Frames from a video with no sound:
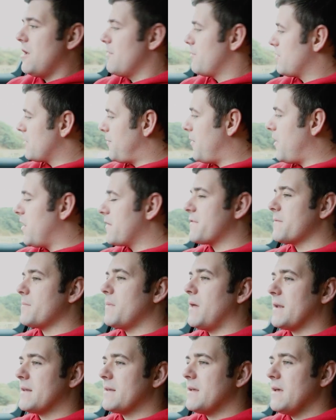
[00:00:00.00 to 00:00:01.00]
But apart from
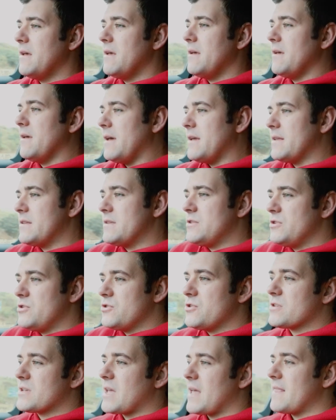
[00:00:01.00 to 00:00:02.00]
that, you
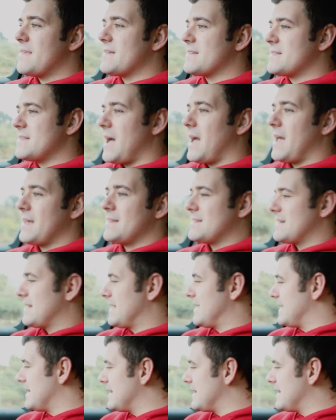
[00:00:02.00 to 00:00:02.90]
just get this nice